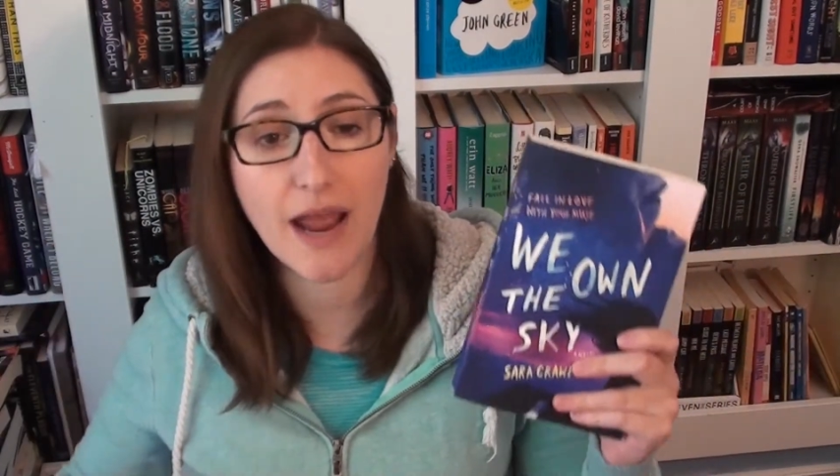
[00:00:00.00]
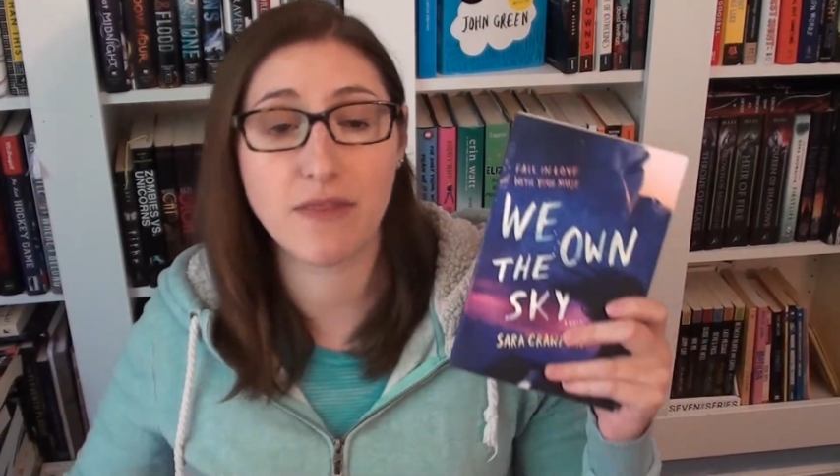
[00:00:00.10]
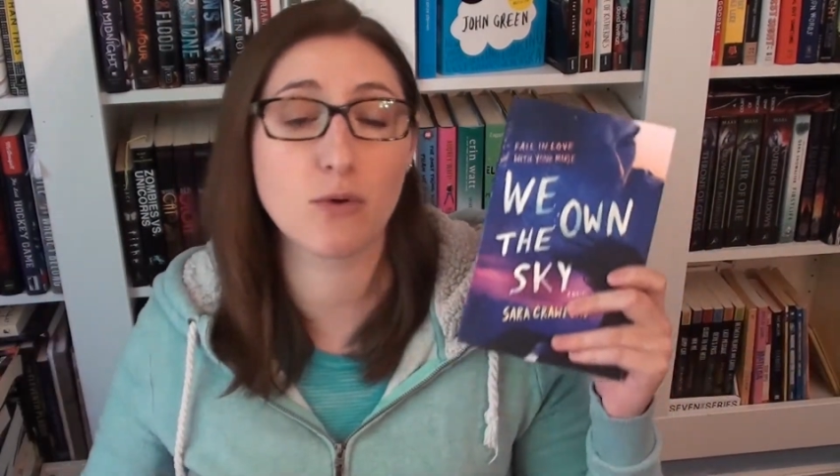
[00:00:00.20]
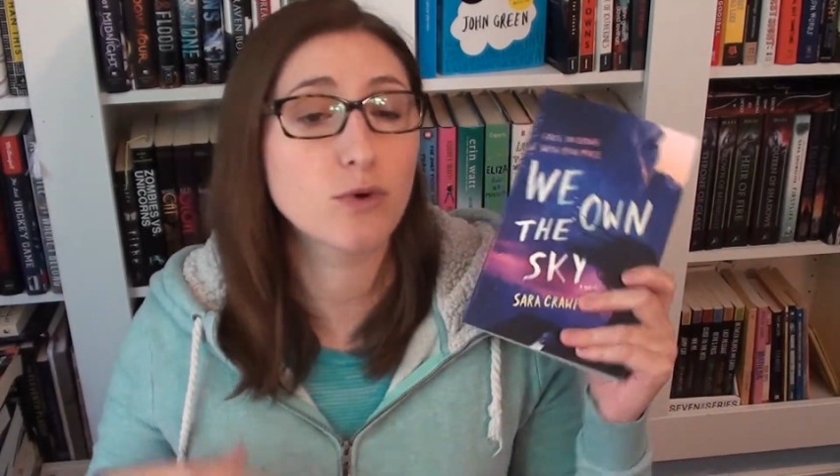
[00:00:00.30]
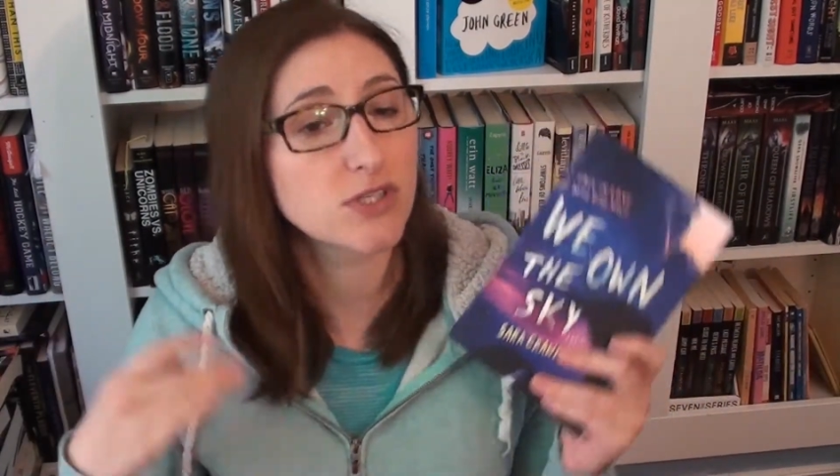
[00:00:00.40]

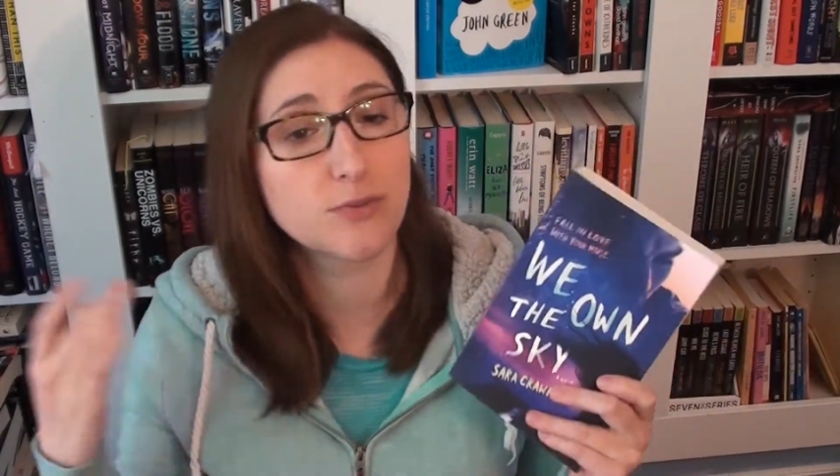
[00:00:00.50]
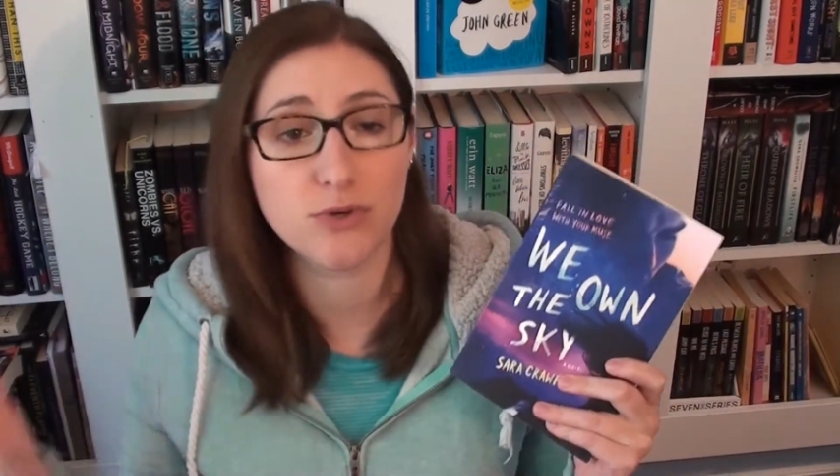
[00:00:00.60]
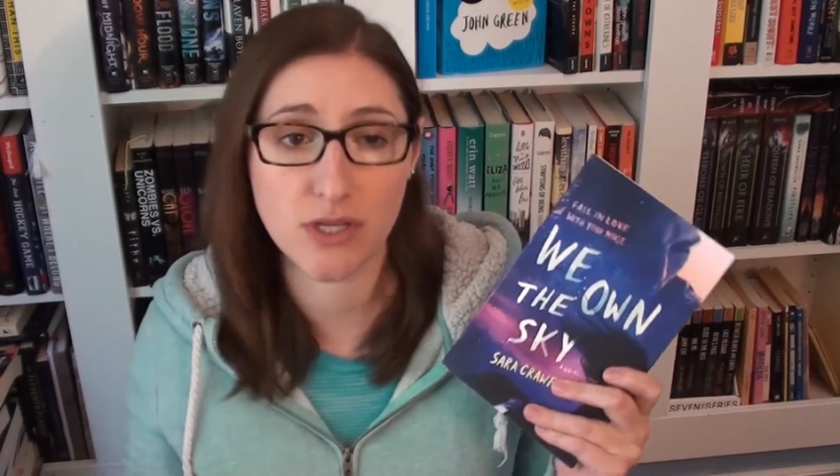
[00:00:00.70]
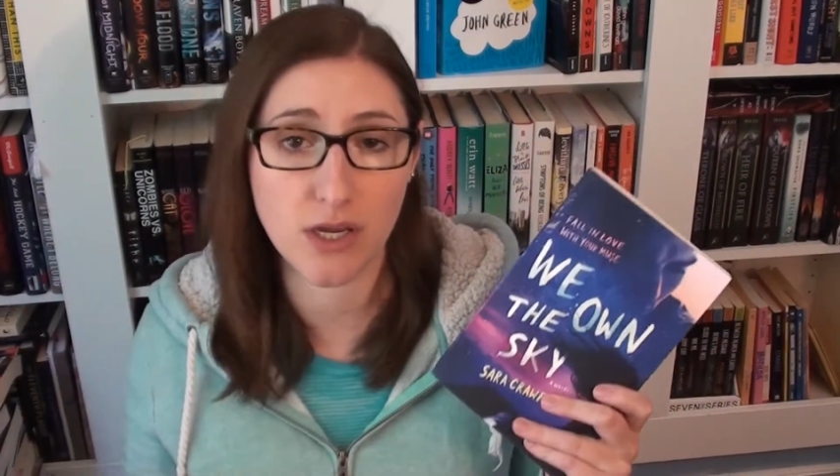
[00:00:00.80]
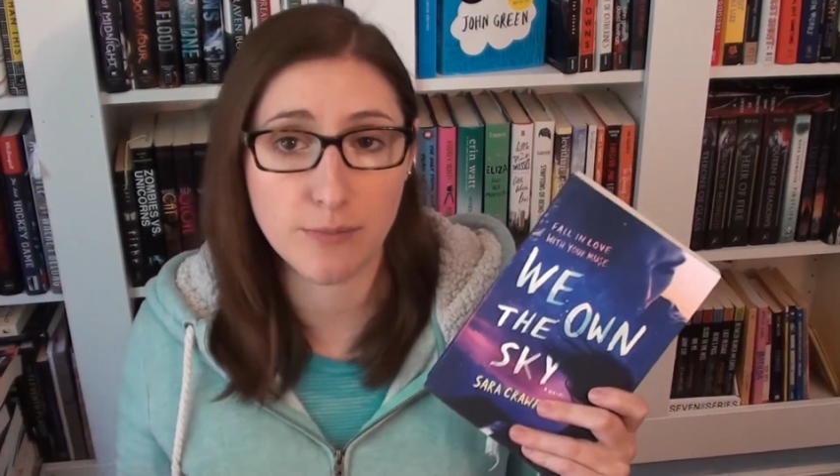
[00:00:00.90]
and there were some
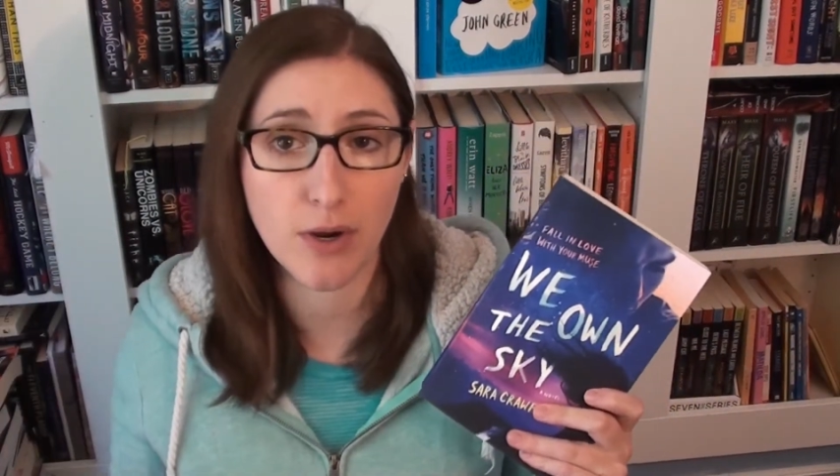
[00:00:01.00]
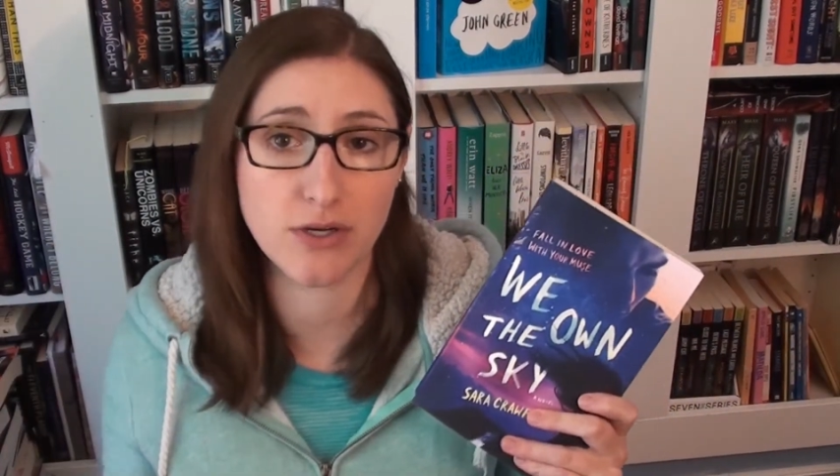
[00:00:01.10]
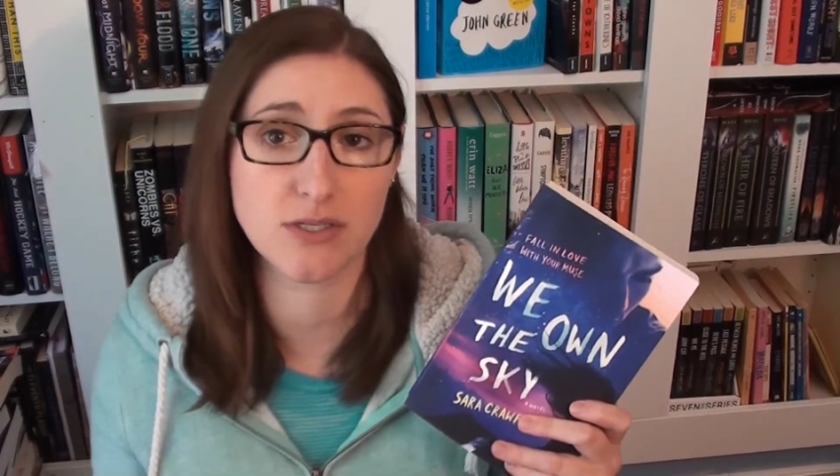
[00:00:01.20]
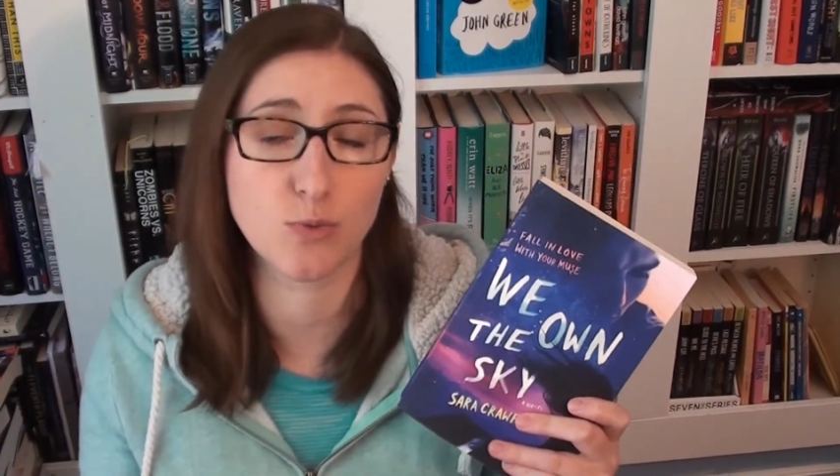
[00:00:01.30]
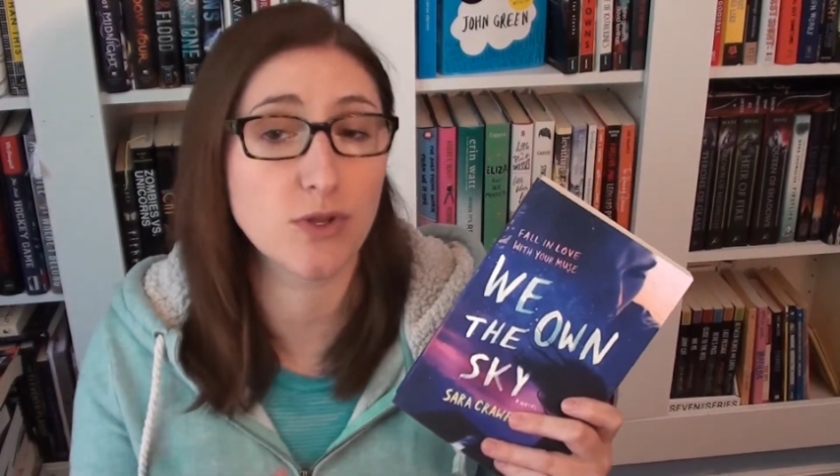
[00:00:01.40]
really good
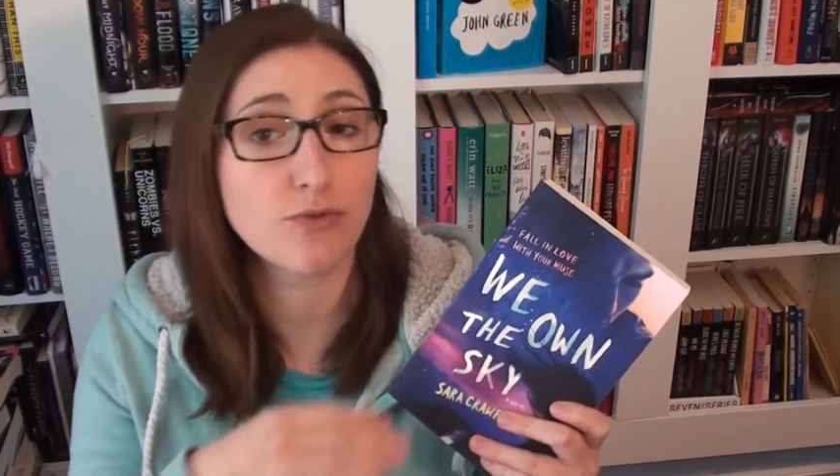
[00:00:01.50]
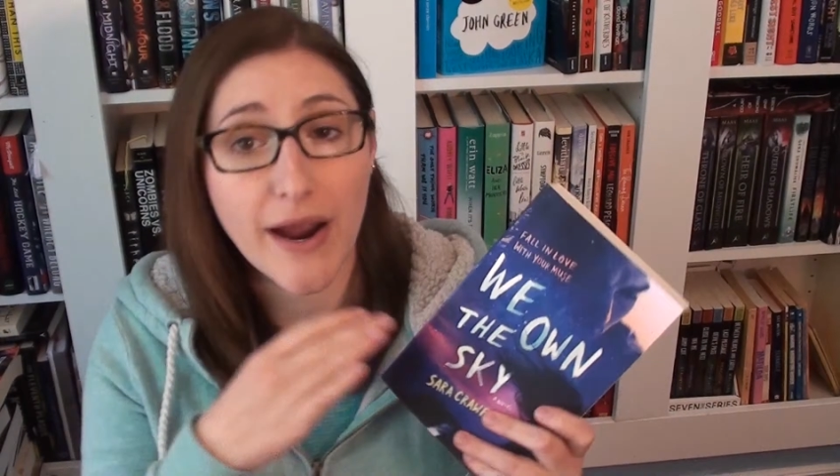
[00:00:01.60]
parts where the